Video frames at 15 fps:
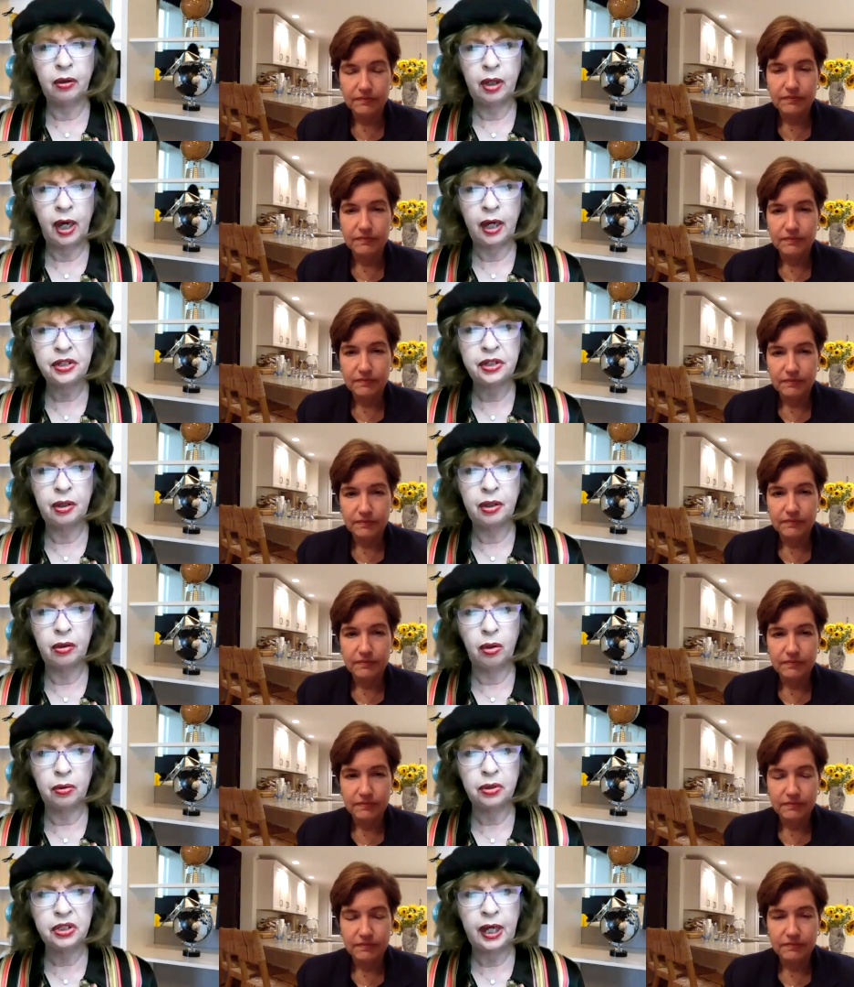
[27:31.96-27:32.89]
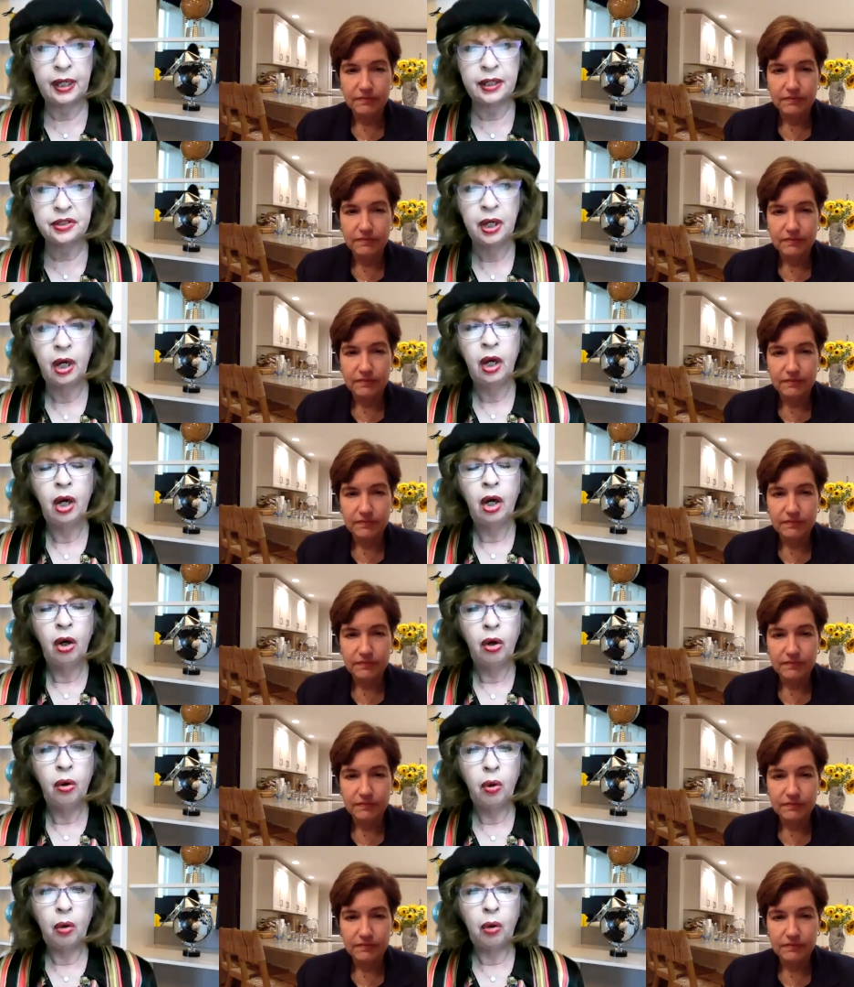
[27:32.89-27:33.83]
Speaker 1: Ocasio Cortez,
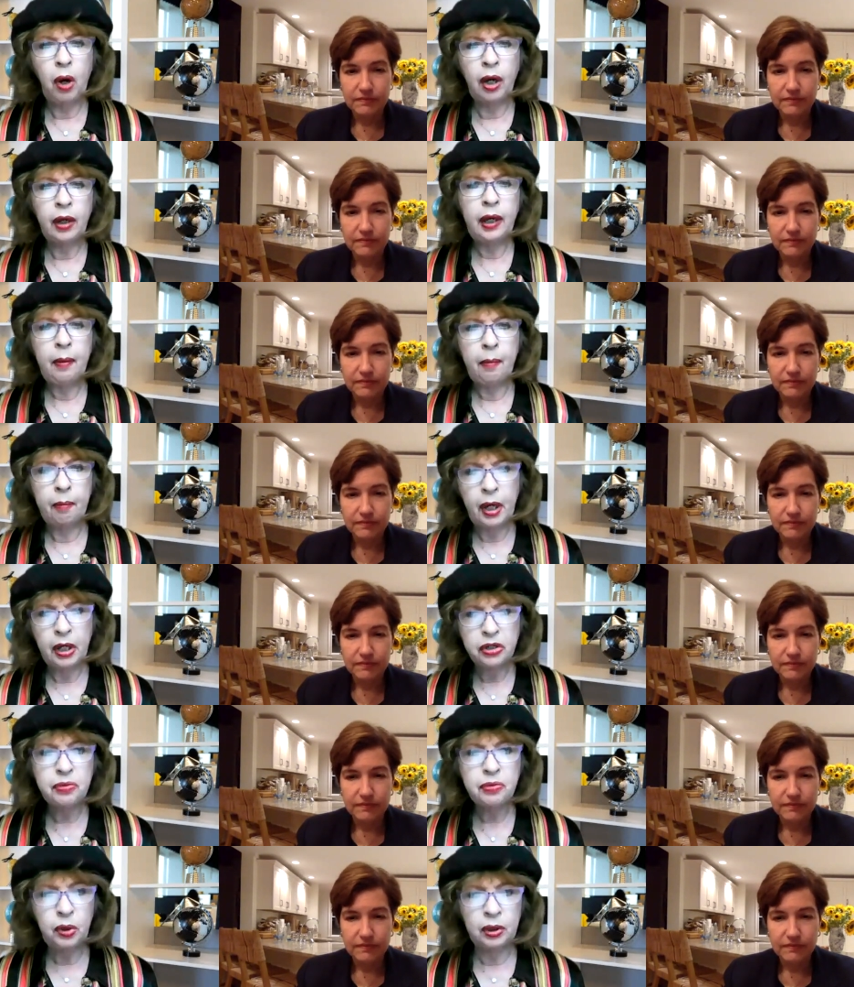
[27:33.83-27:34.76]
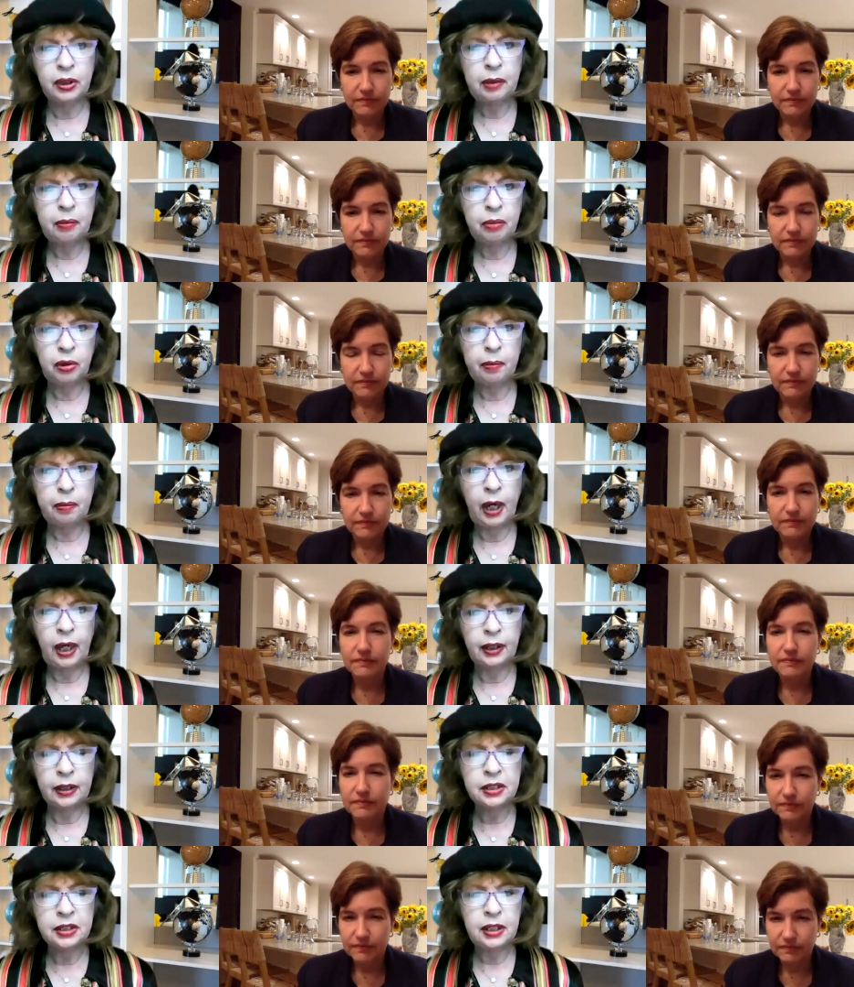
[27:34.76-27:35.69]
who are wanting much more liberal
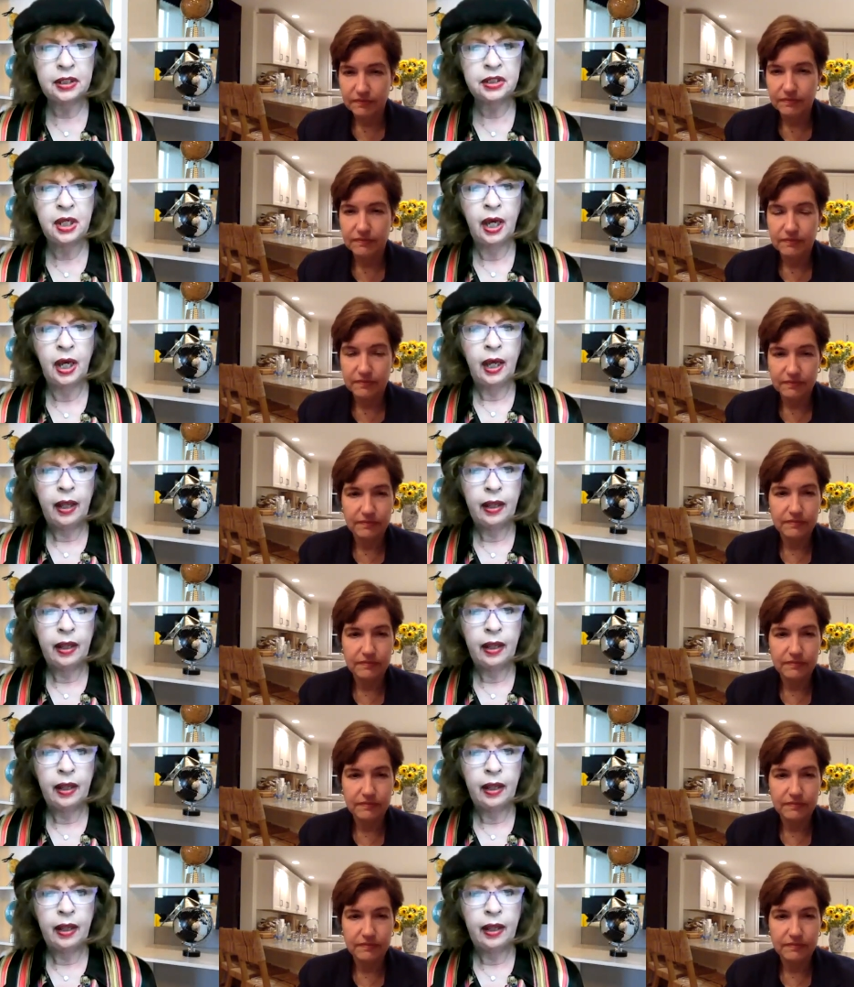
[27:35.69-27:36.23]
policies